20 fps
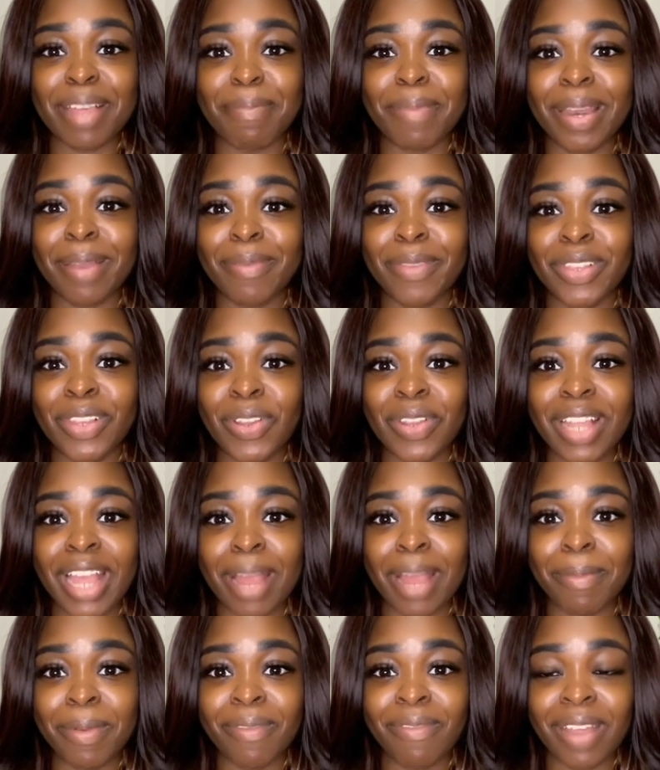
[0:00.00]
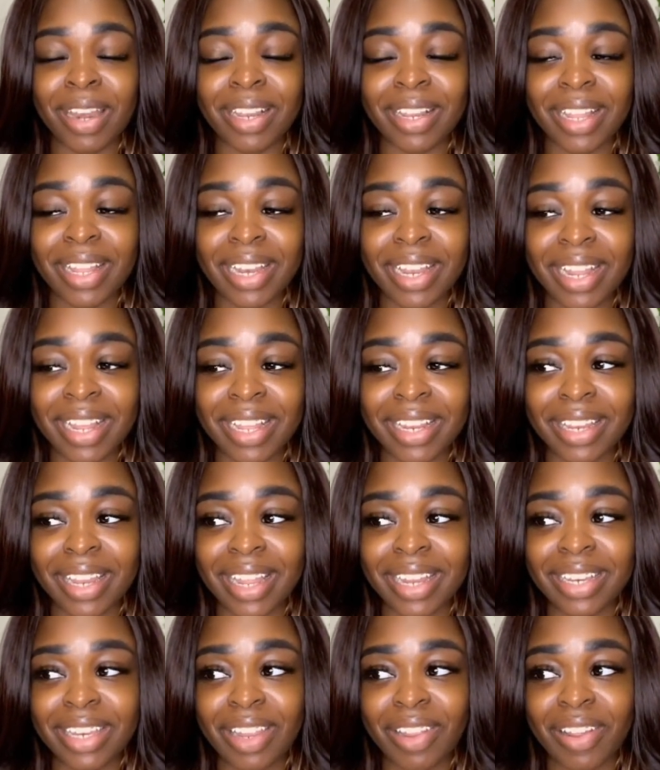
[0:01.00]
but I'm slowly hyperventilating and like
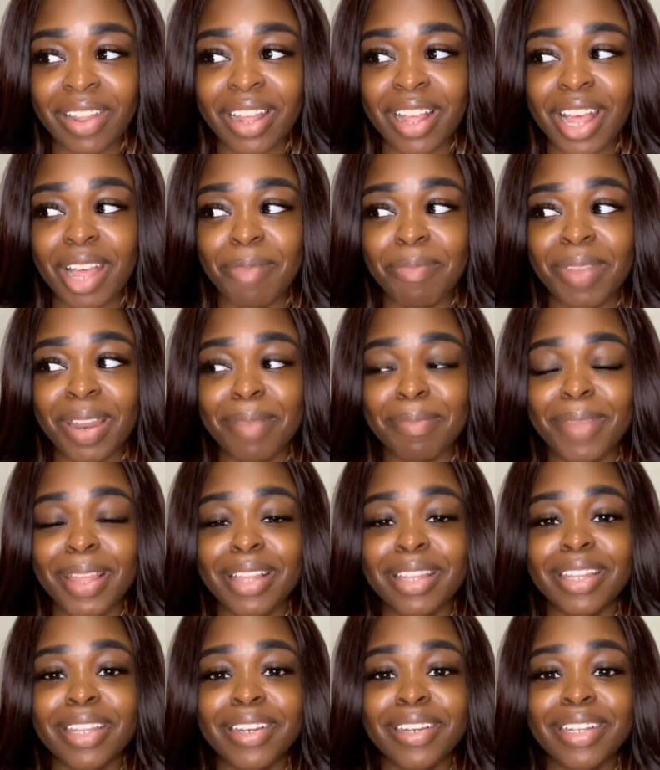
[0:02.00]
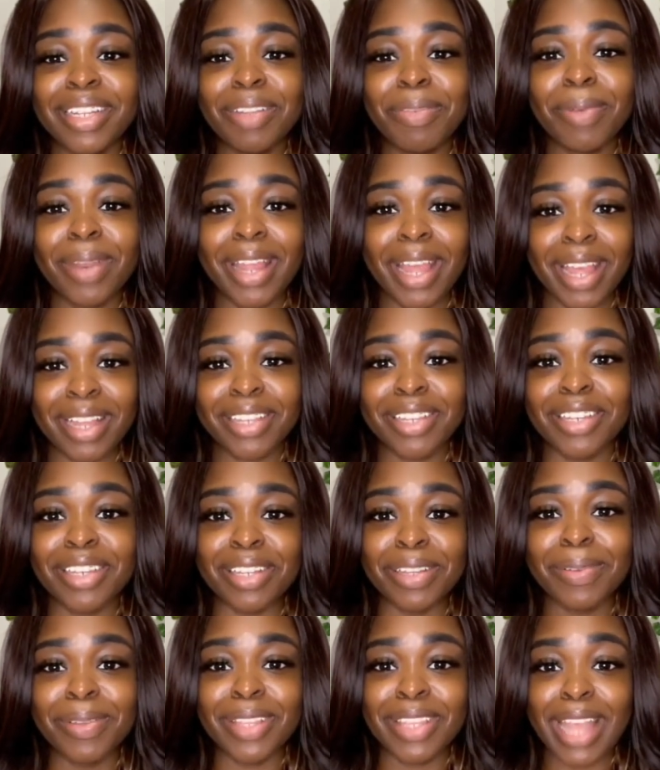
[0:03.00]
tearing up. And I'm like, literally what I had to
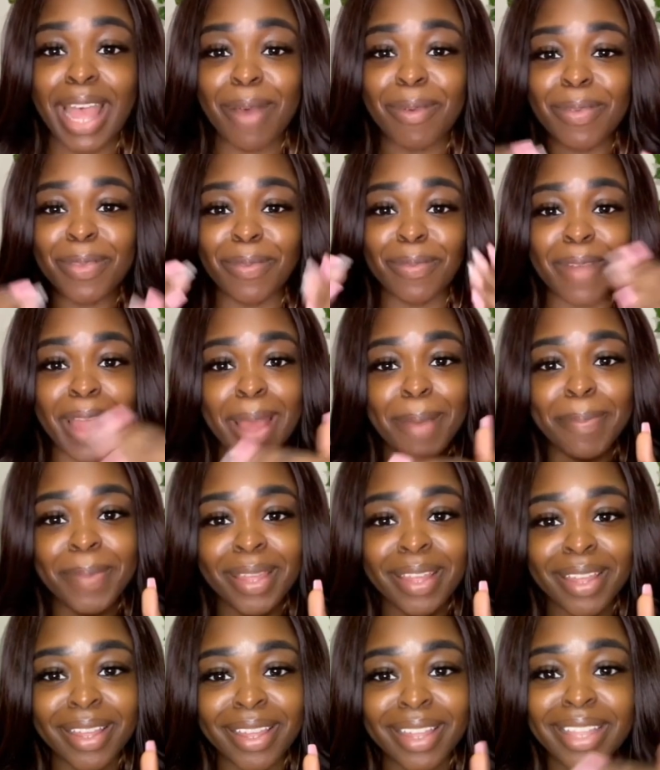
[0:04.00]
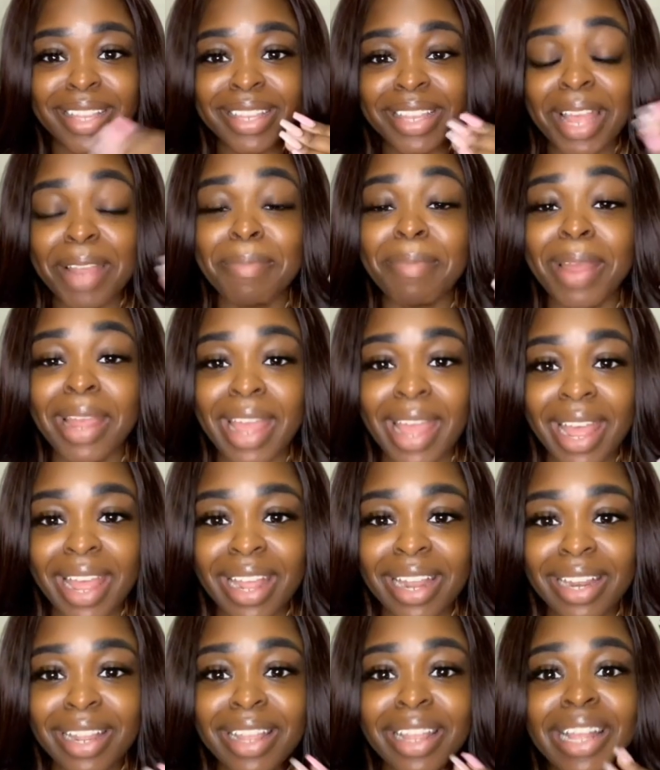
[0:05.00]
do is I was rapping inside my head,
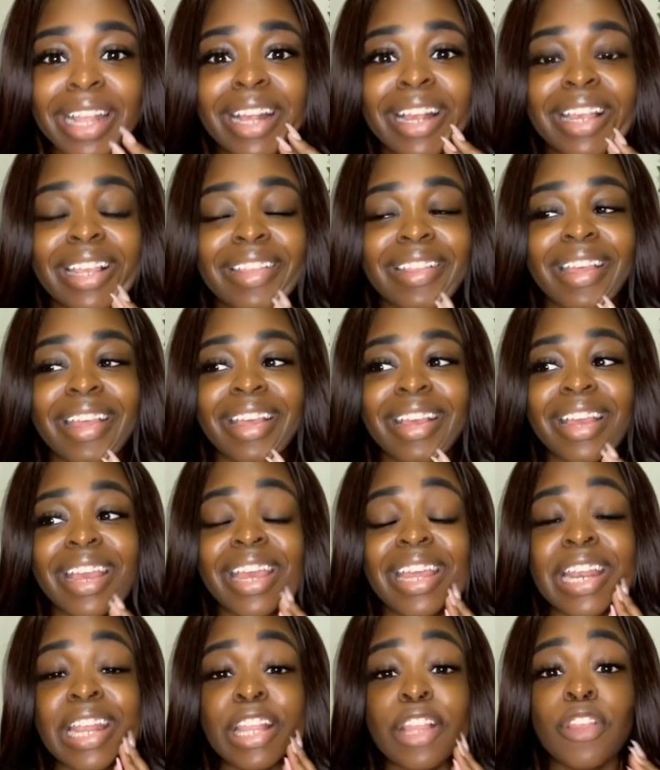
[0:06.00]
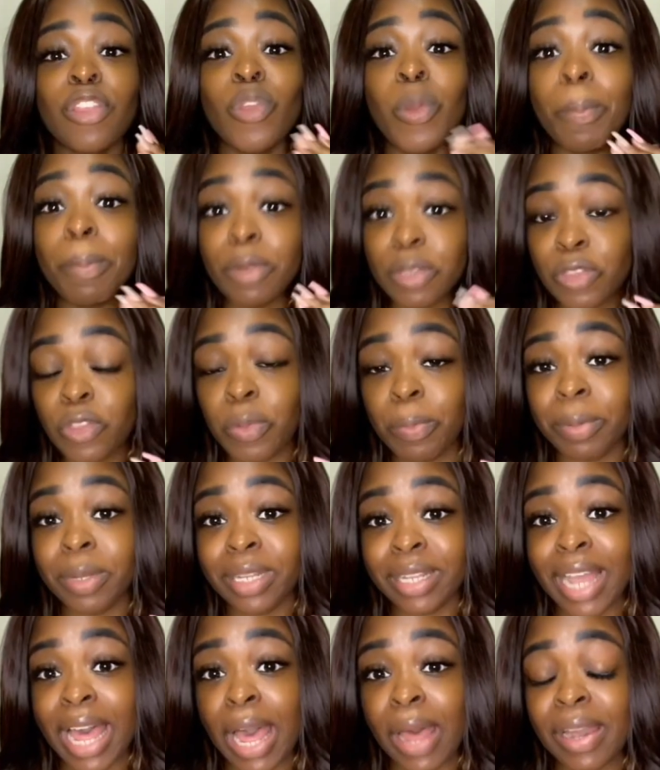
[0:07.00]
because like, and it's super
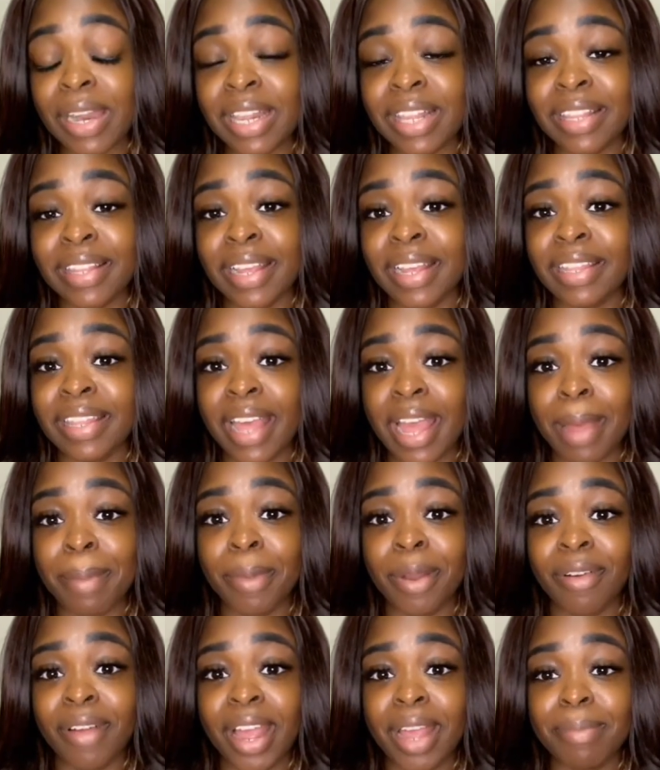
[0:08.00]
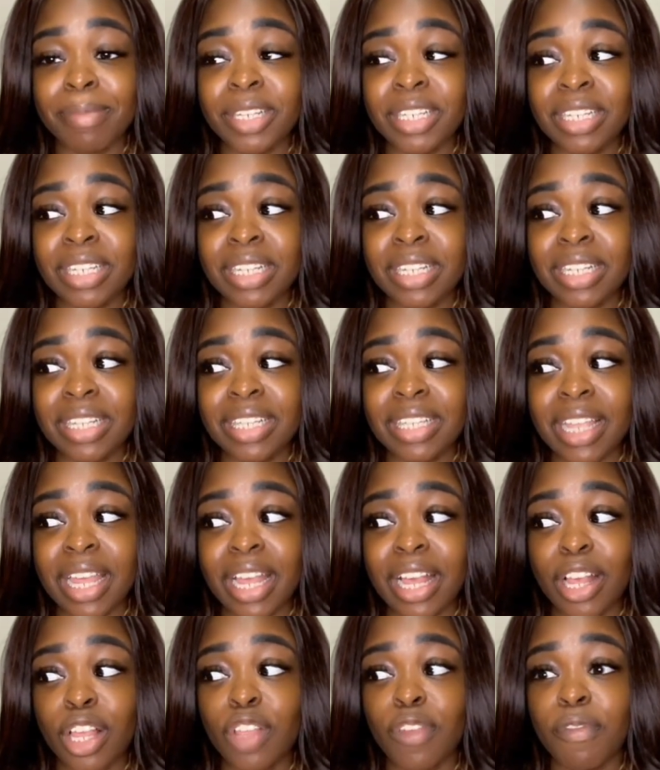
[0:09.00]
loud inside the MRI machines,
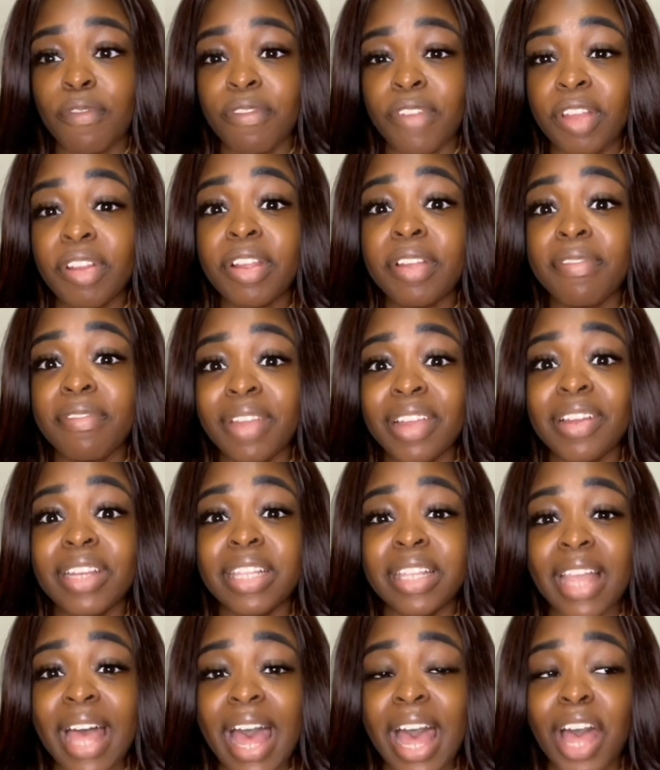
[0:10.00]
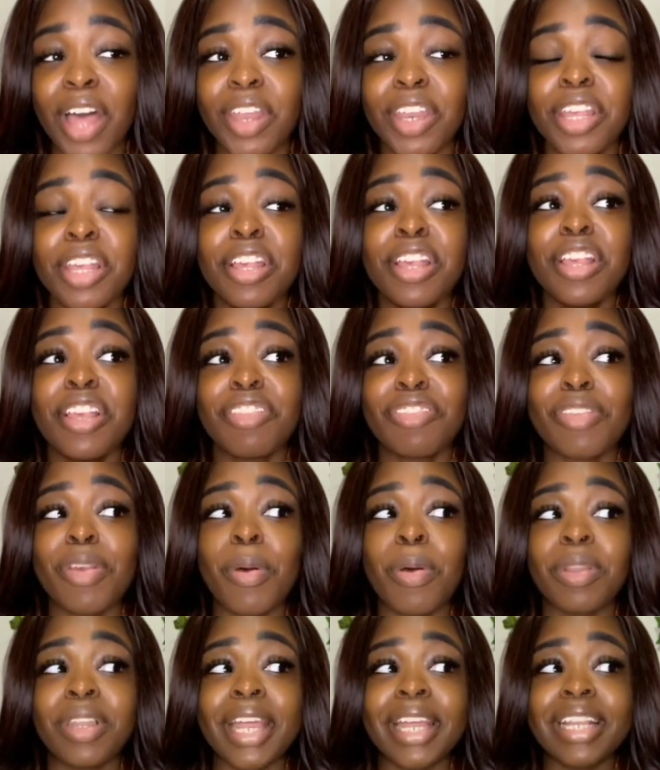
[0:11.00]
like very loud. So
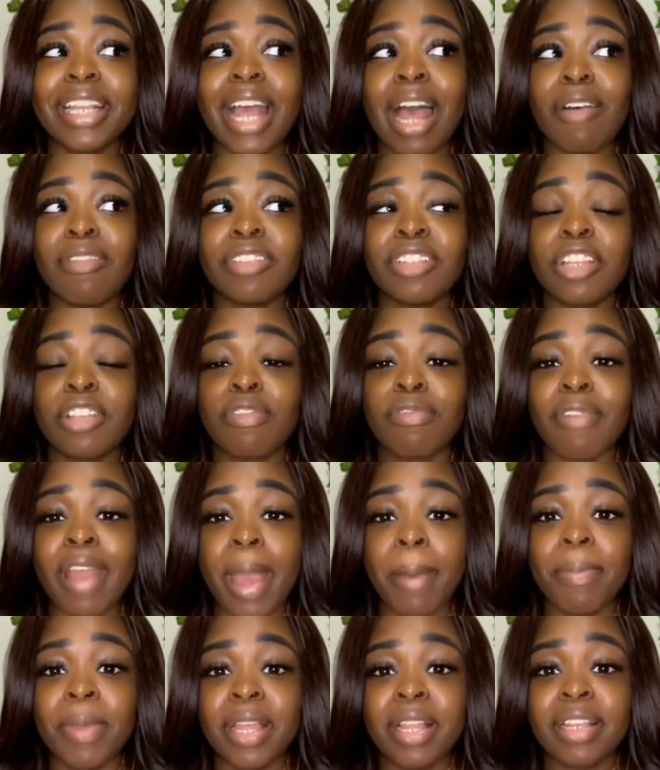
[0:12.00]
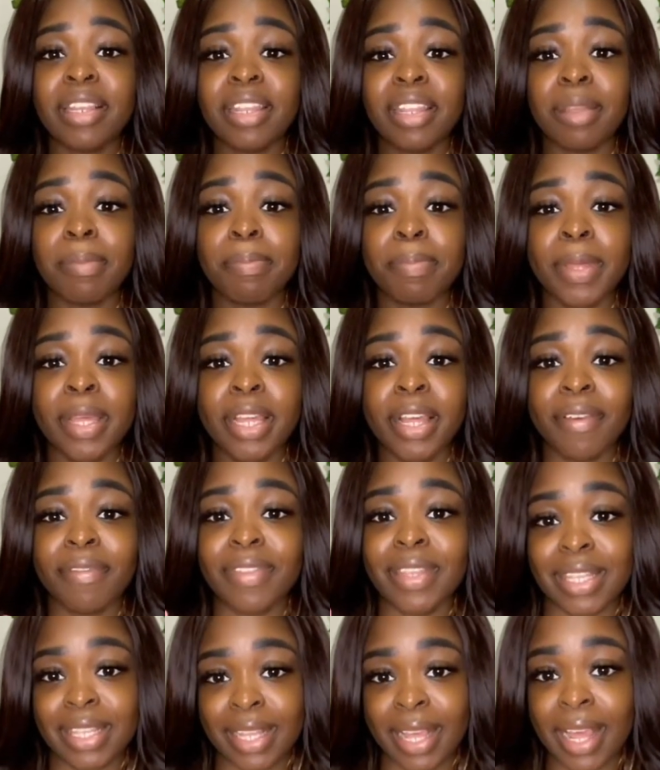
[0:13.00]
like, I was just rapping to the beat of the
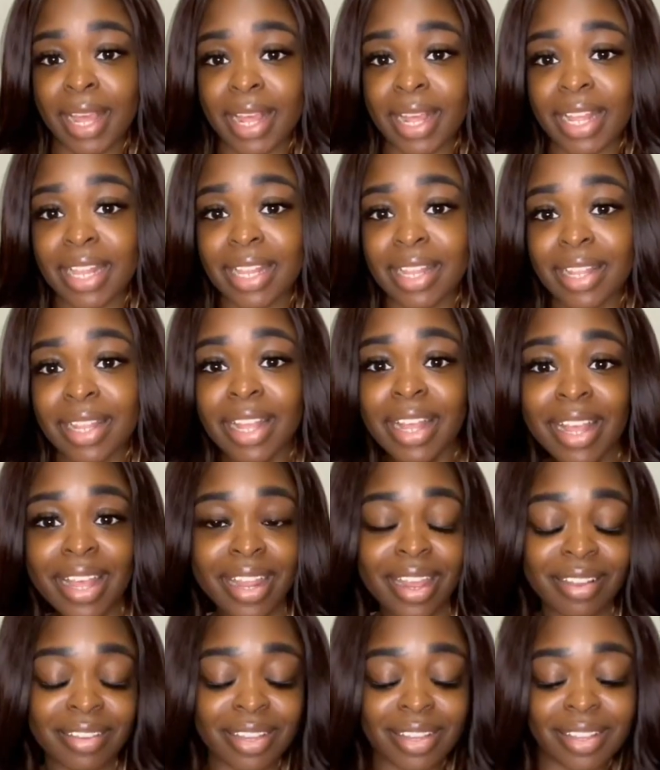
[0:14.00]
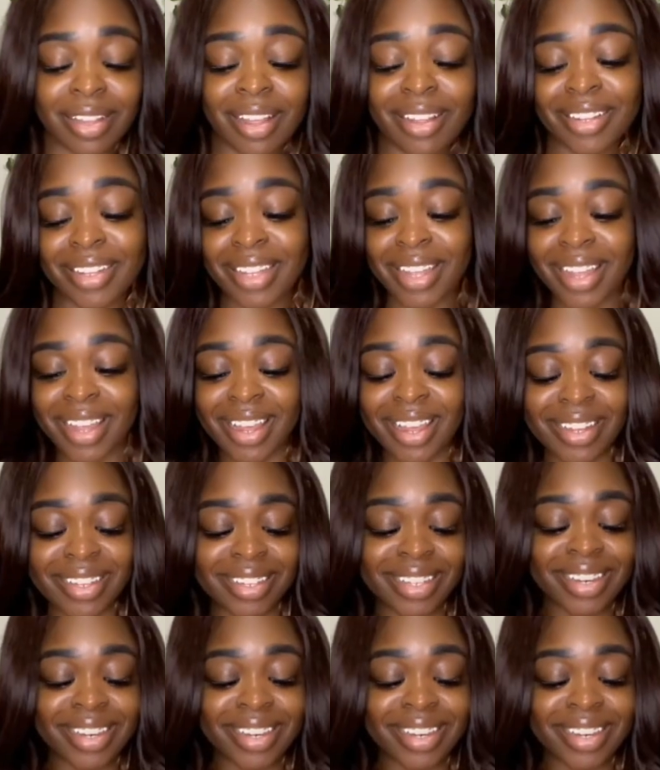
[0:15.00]
scans, and I was just like, yeah,